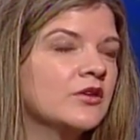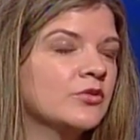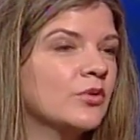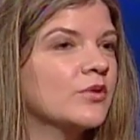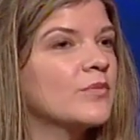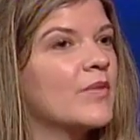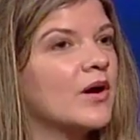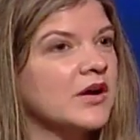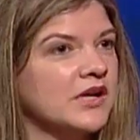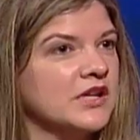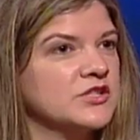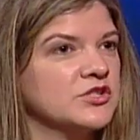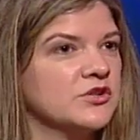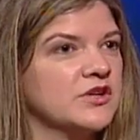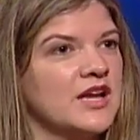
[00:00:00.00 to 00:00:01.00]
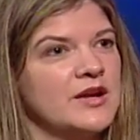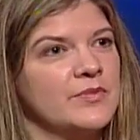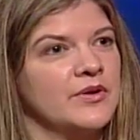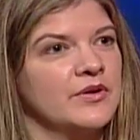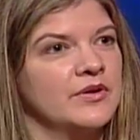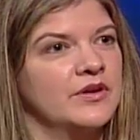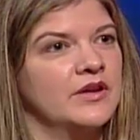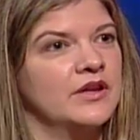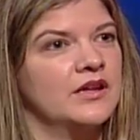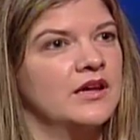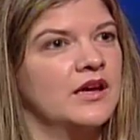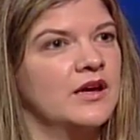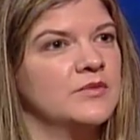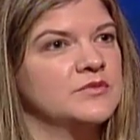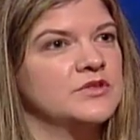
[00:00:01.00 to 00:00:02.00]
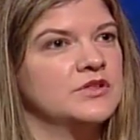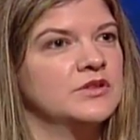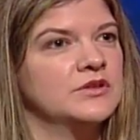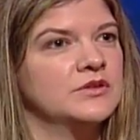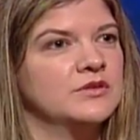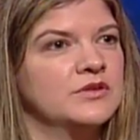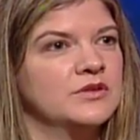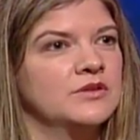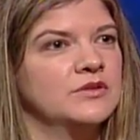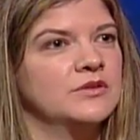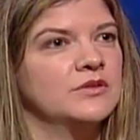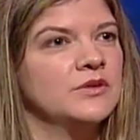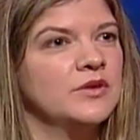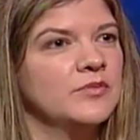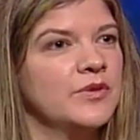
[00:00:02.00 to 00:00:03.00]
sort of market your neighborhood to